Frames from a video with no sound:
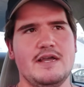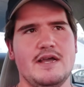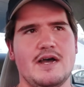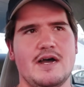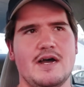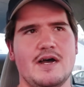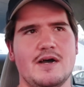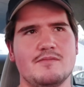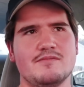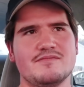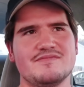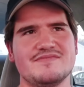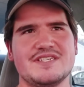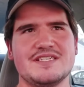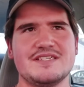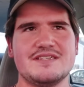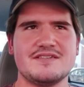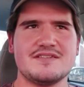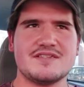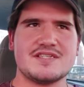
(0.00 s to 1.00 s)

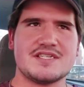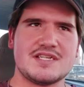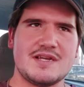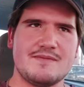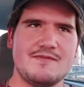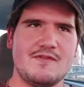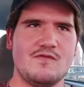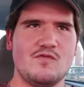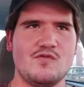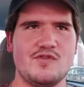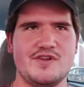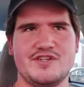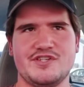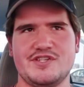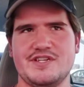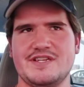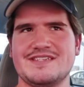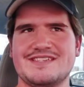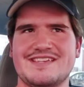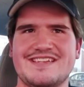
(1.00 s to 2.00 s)
and some of
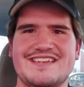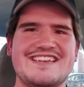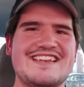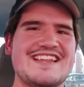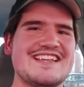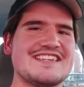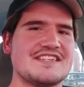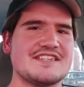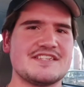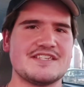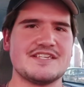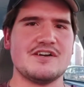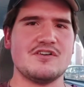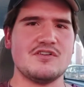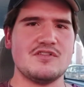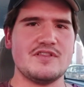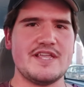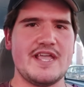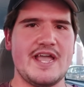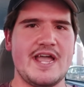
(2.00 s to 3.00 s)
which isn't
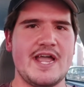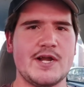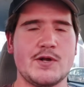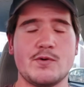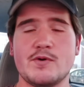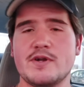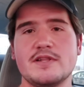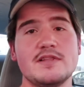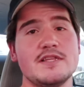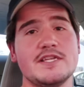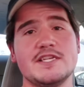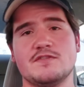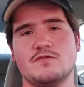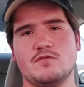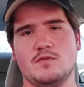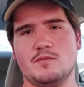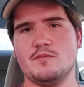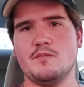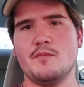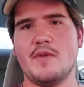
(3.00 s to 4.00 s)
necessarily accurate, at least
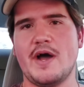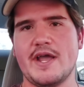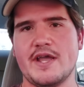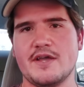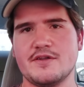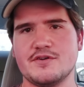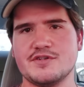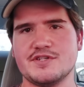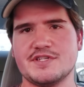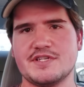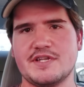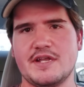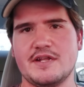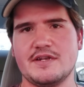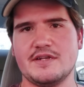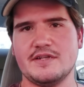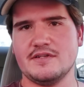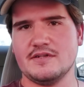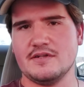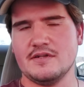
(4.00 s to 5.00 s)
from my
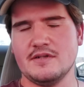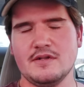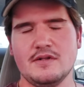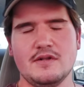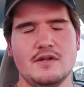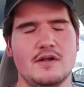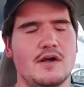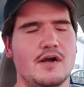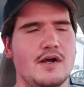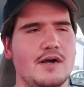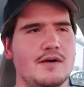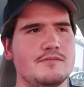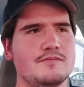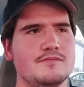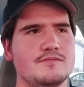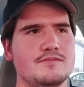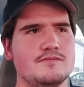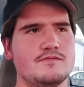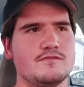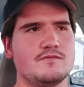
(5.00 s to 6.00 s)
understanding.
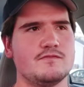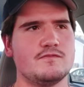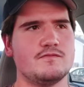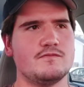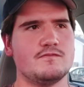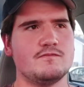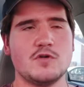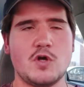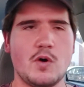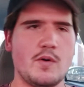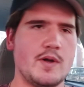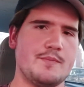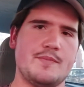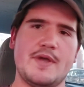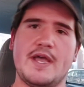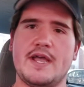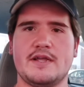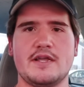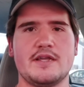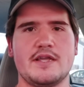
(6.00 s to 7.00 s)
Going
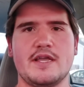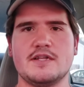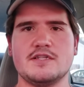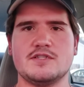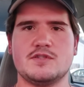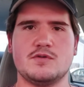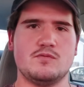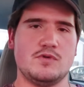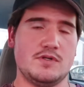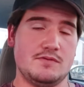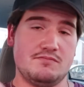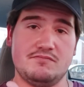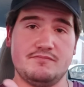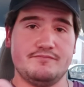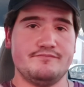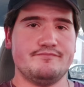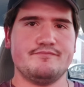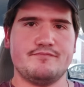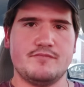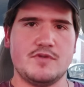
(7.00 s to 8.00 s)
back again to what,
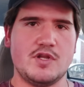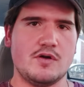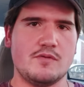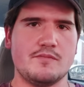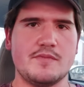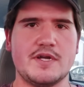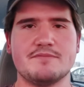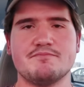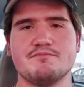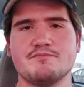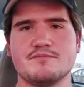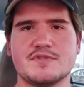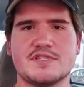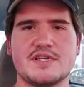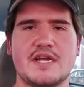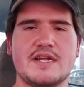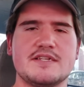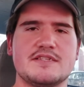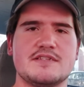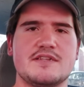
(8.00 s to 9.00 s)
my
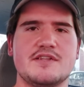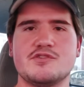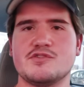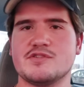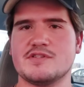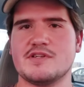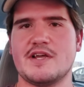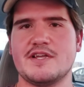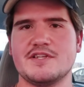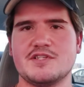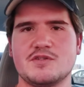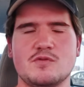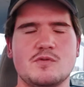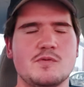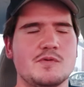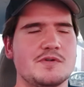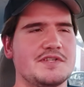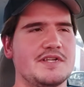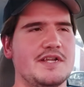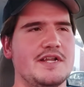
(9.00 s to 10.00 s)
science teachers in high school
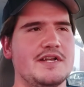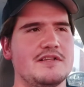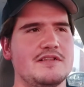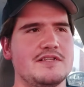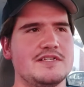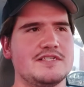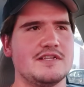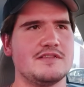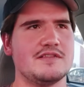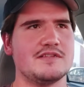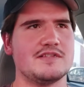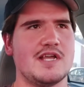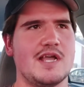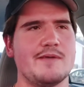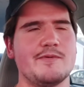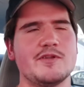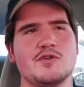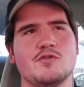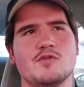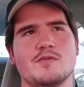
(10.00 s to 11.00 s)
were saying, at least at the
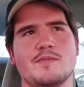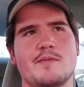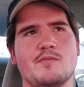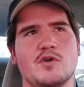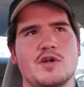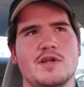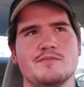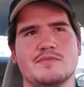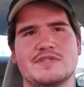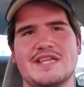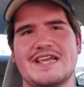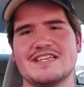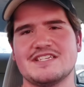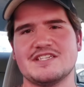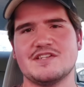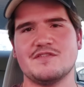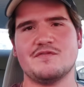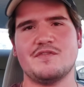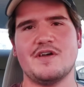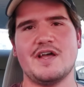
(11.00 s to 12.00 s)
time, I do remember him
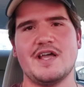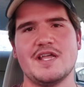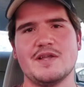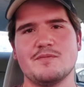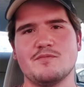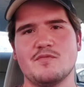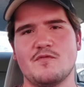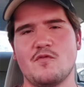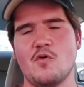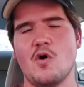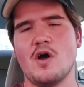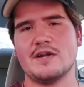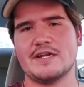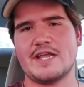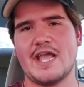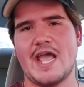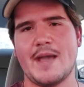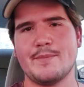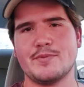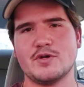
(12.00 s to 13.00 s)
testifying on
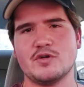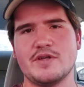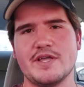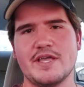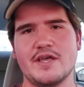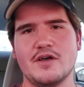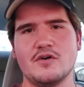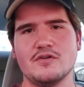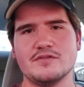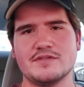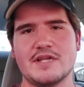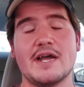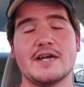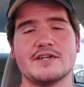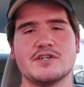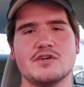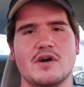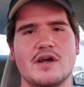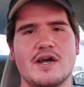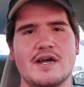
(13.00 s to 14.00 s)
Capitol Hill,
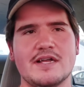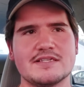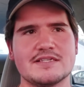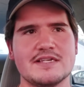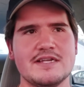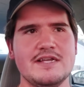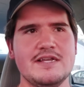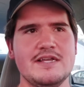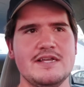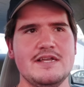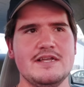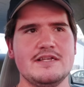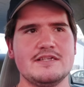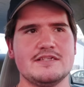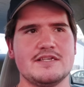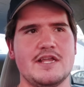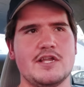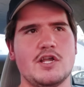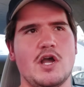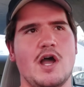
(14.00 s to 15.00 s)
Dr. Oz,
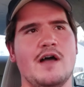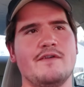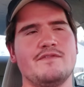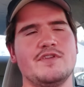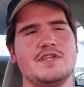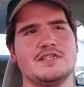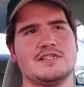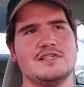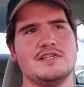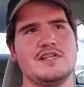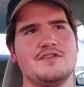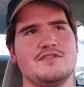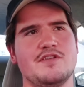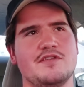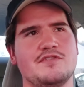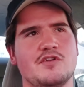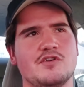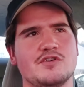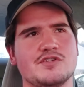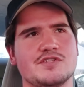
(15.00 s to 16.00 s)
saying obviously
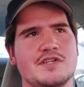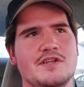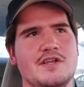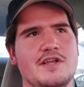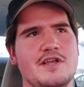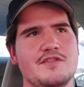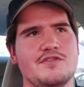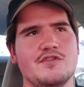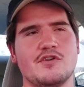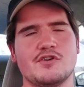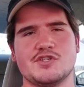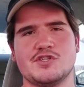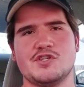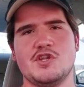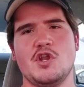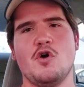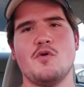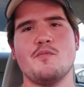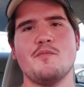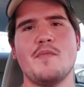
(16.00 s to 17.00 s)
that there's
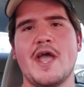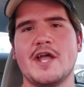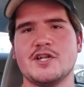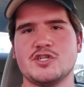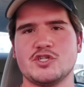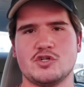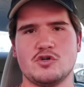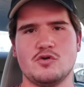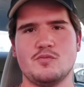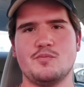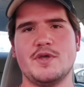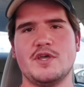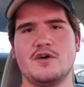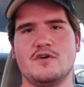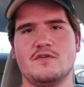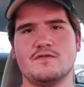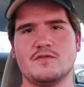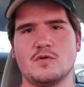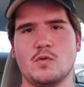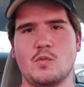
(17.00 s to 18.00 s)
no magical
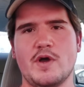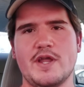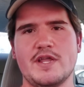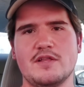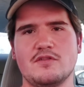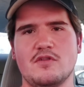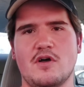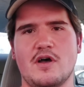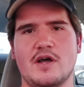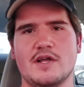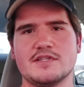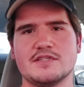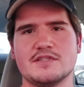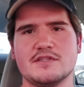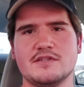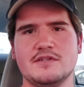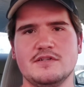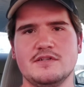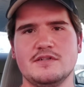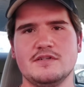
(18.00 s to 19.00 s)
pill for weight loss,
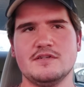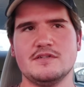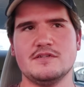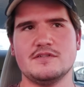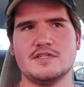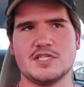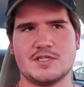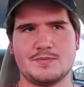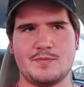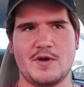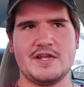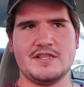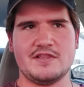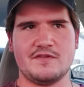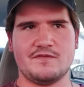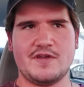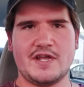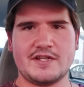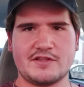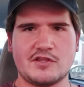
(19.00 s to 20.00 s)
despite
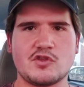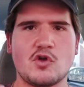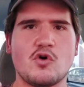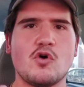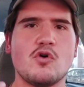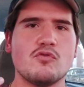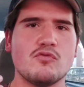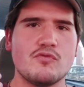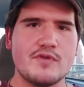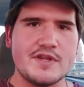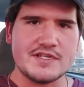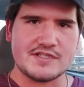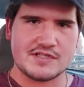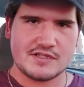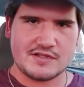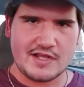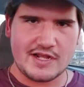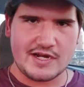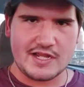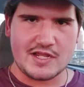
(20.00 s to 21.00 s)
the fact that the whole
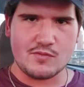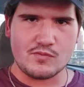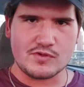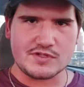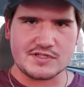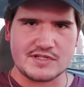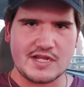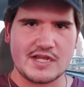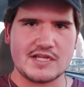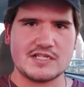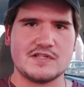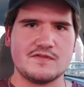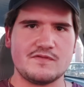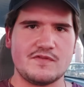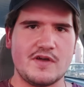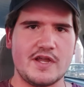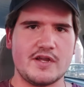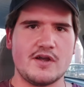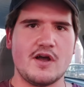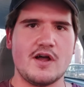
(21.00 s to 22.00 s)
reason that he was
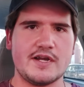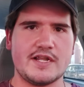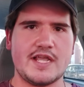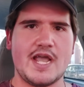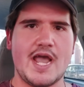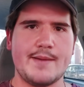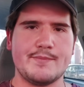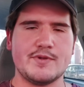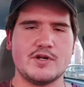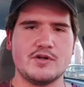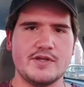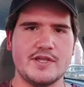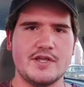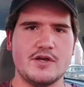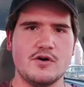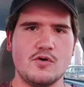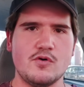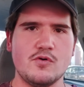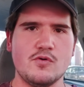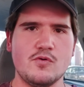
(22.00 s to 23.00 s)
testifying on Capitol
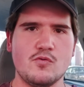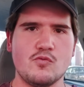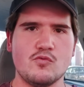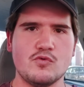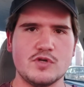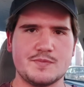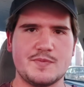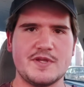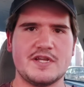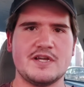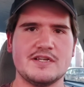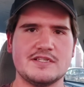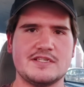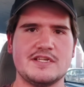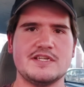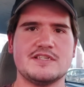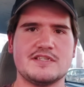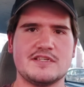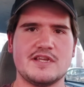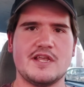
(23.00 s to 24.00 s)
Hill was because
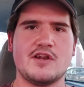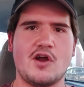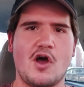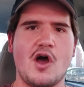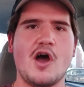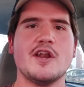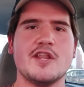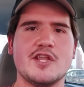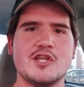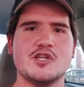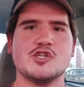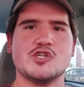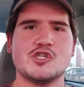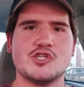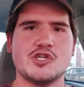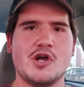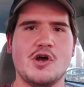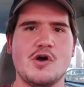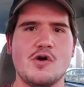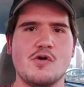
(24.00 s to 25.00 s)
he said on his
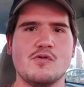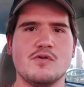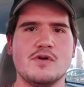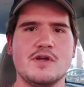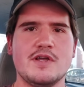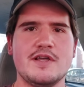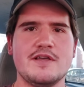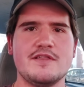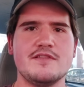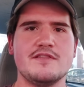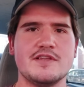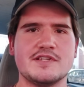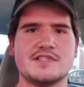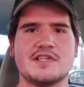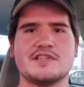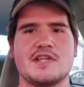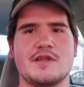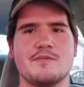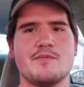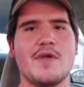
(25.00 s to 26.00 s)
show, this
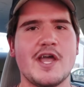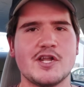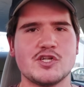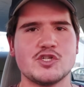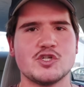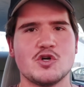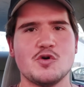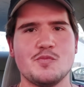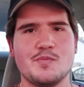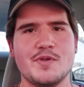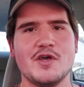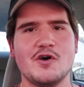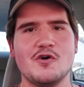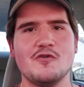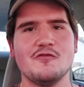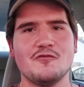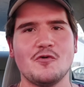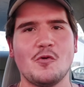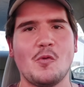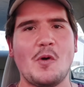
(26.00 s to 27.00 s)
is a magical pill
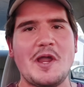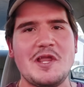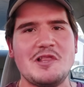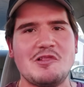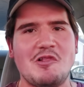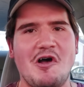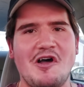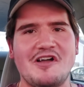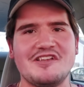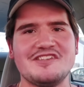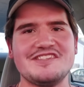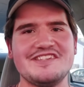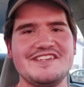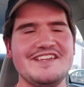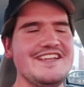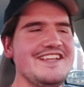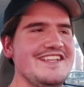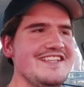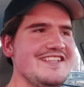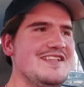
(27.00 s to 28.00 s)
for weight loss.
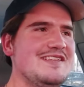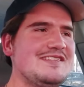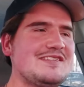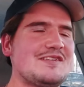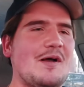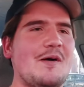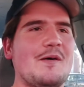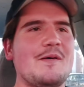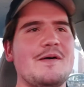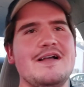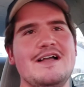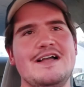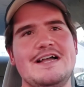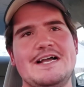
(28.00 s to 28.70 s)
So,